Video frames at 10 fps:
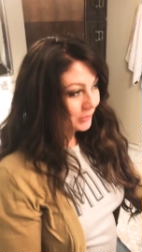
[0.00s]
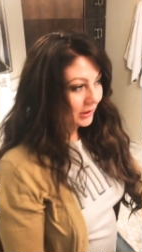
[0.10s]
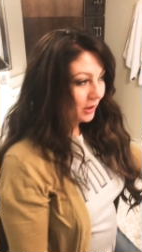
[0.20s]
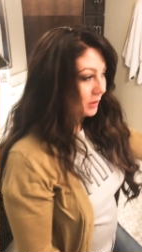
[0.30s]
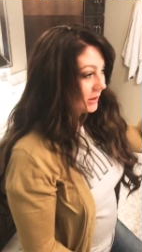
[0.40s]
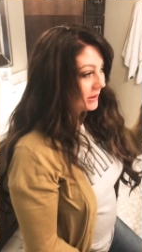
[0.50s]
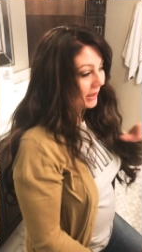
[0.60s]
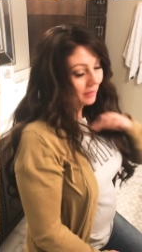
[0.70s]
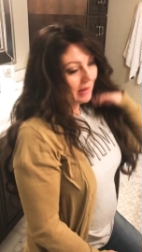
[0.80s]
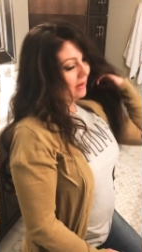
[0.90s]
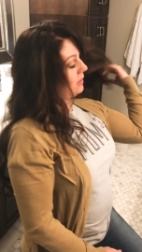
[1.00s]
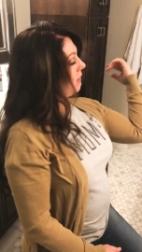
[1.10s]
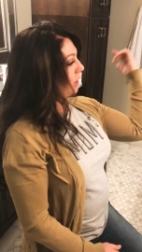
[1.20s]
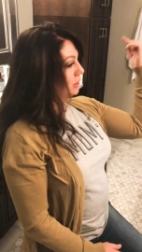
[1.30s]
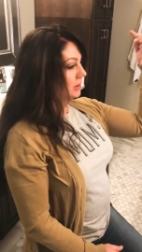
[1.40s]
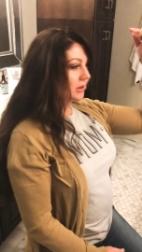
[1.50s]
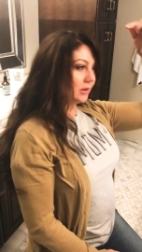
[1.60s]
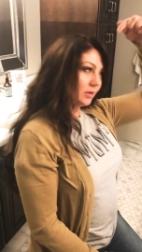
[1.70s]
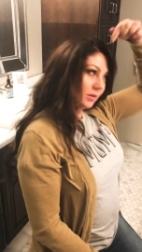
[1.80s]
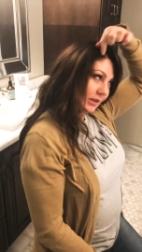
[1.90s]
So to take them out, all you
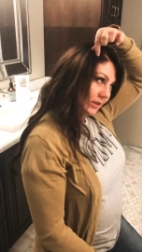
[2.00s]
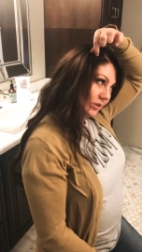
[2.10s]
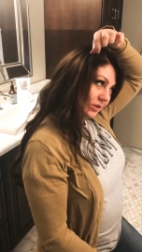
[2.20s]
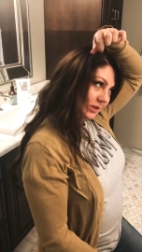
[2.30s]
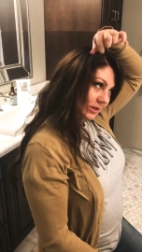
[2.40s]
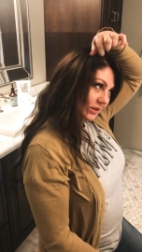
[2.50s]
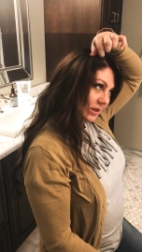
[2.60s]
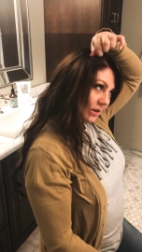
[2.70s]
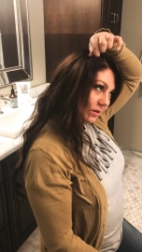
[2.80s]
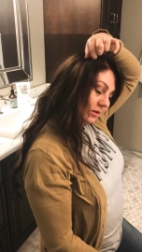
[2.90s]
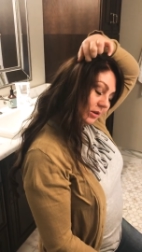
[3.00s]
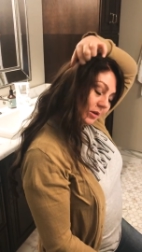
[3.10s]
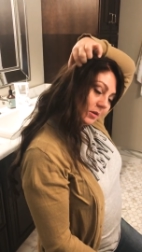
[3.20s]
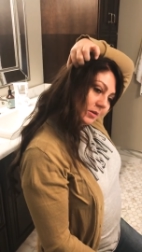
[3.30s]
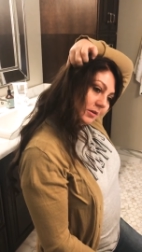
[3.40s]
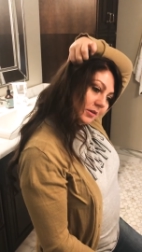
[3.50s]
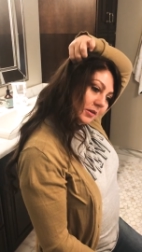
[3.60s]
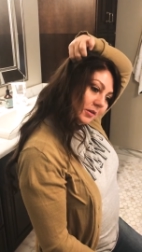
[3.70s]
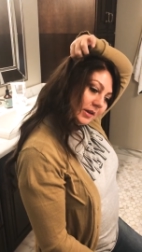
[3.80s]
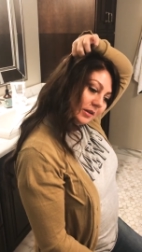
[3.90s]
do is you just go
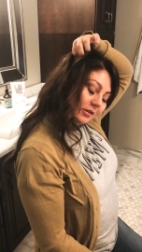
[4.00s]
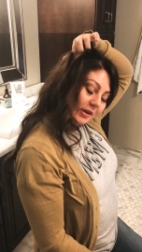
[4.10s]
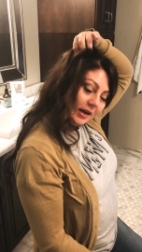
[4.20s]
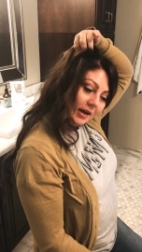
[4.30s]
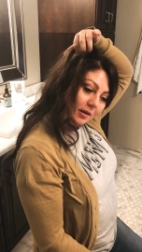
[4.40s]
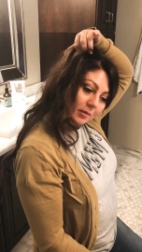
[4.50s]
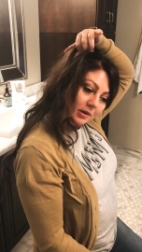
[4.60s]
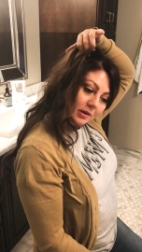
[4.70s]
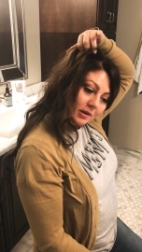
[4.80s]
through and grab